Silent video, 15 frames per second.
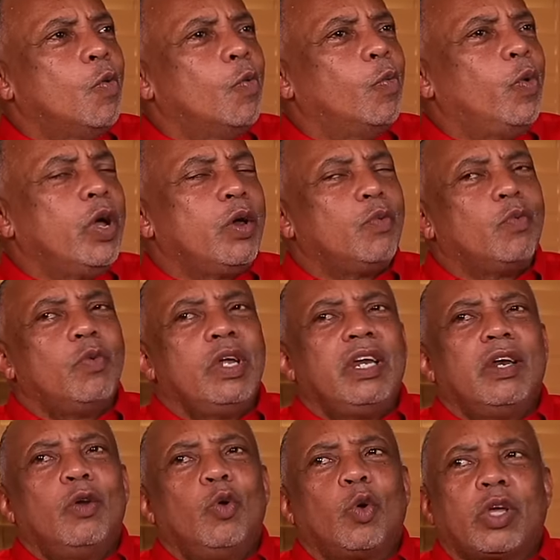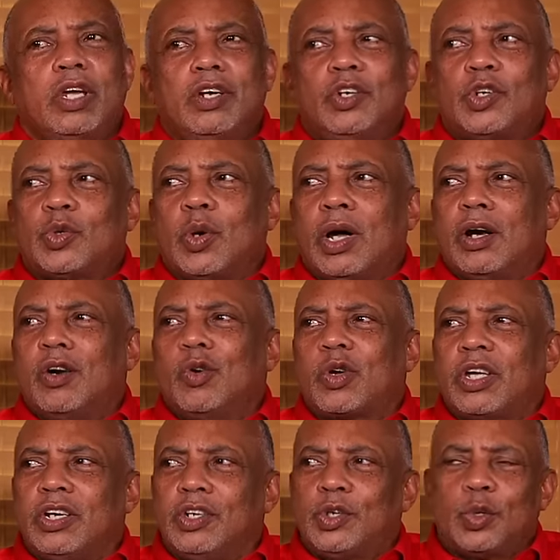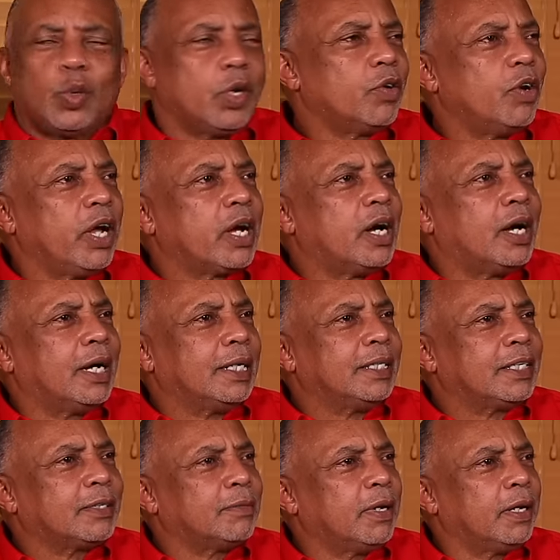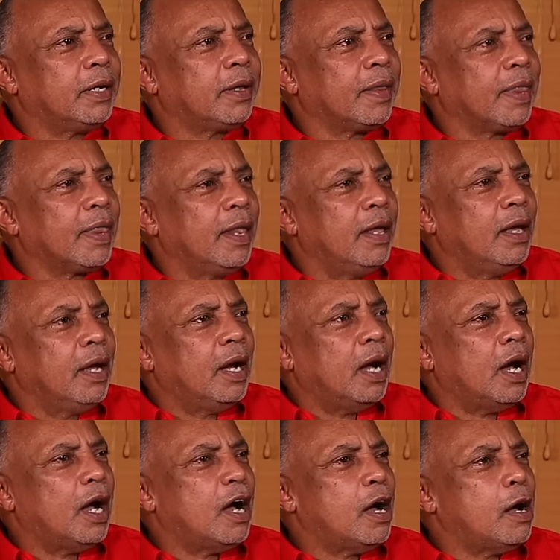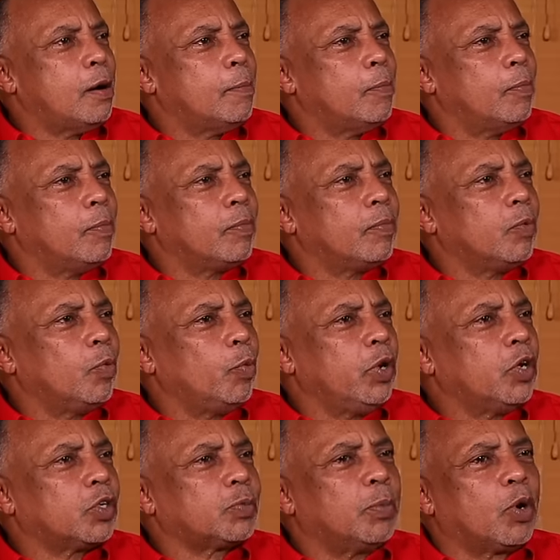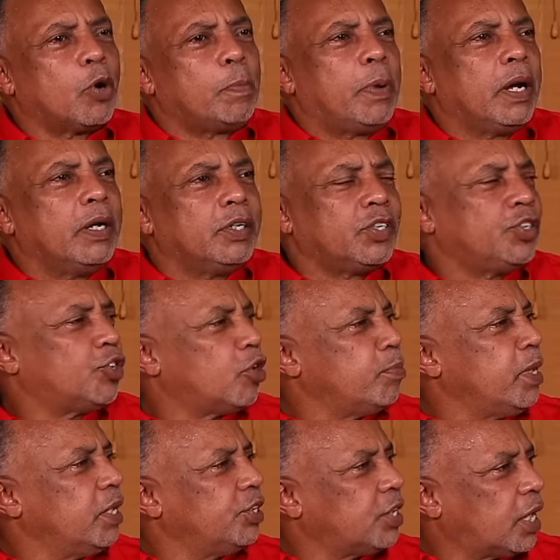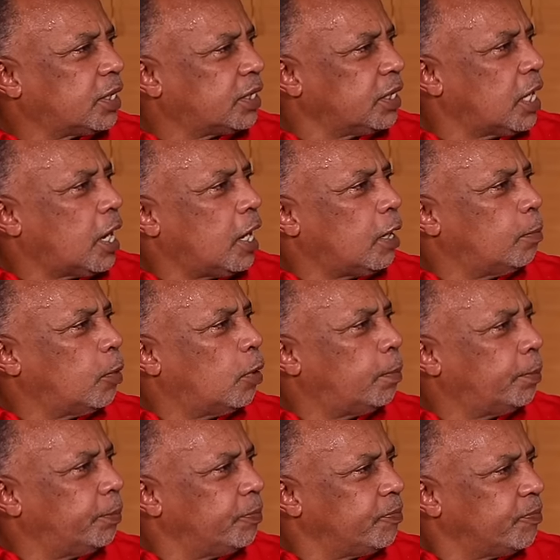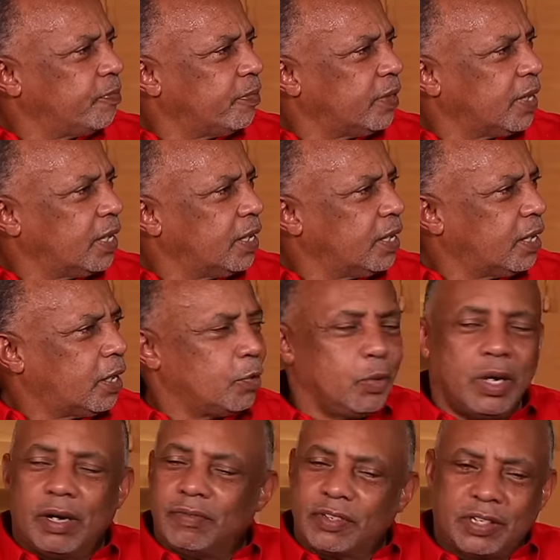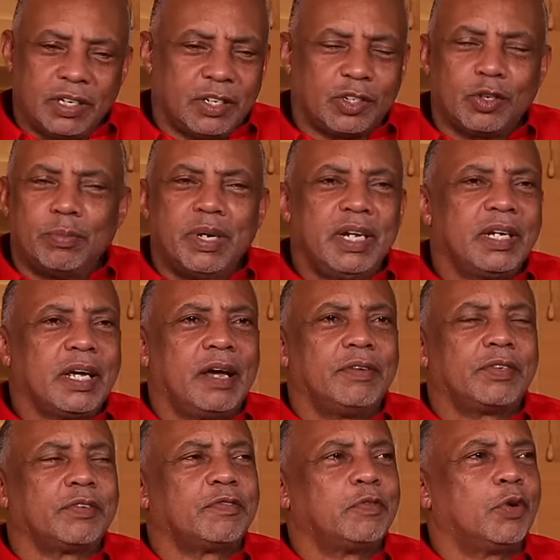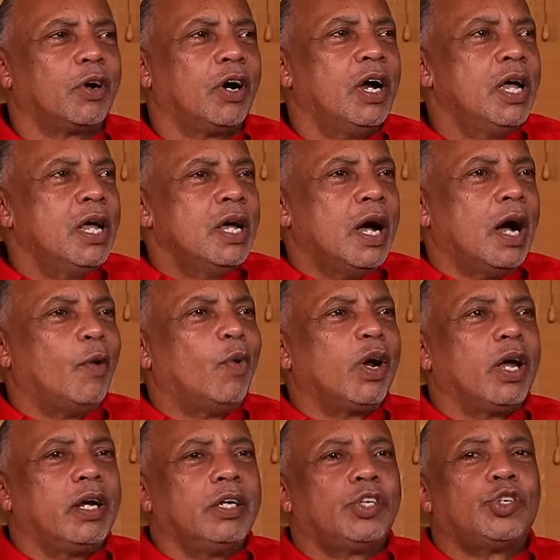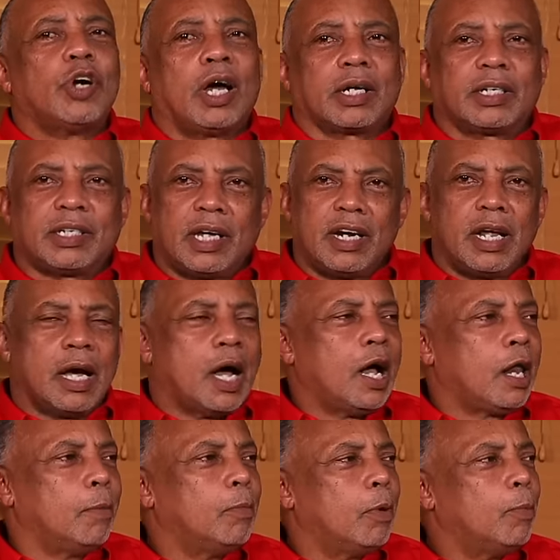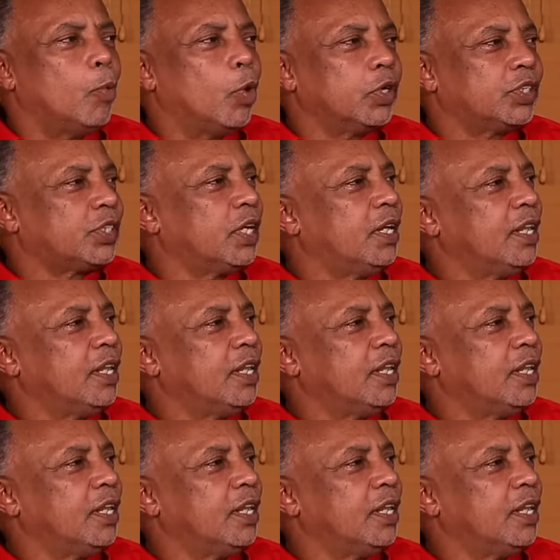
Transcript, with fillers: when in looking through the records, man, we just buck up on this Jermaine Jackson album. And we have said so many times before. And one of the tracks on the album was